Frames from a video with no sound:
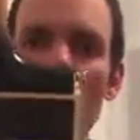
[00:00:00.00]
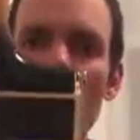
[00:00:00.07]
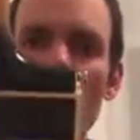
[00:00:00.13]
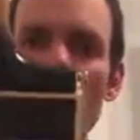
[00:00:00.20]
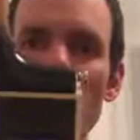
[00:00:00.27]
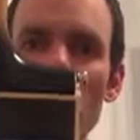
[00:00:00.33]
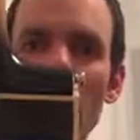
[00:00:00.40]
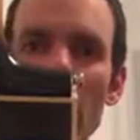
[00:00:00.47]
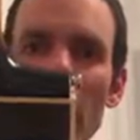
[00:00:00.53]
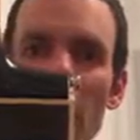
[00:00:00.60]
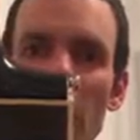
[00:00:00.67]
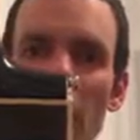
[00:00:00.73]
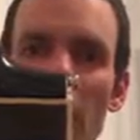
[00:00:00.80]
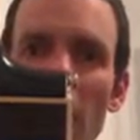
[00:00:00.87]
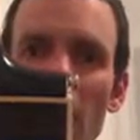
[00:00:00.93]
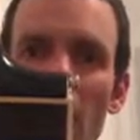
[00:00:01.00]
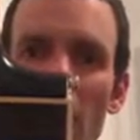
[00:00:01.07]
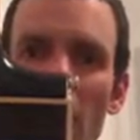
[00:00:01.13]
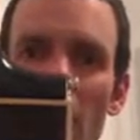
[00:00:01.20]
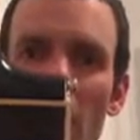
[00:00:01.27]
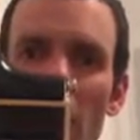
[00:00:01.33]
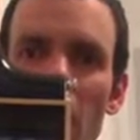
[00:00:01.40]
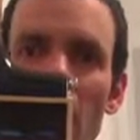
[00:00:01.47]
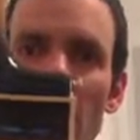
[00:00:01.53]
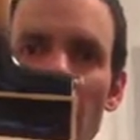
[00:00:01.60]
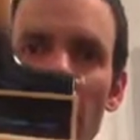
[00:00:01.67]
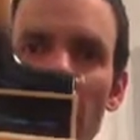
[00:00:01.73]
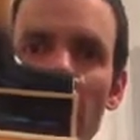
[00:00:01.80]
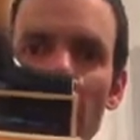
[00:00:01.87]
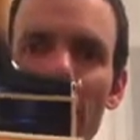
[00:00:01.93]
we go
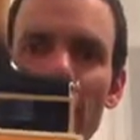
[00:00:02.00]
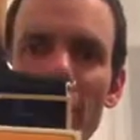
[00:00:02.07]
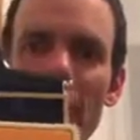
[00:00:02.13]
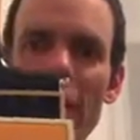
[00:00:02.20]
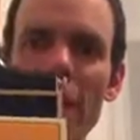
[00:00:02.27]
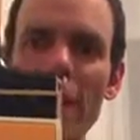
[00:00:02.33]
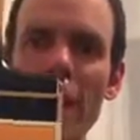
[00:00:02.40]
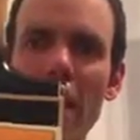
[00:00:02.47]
like this.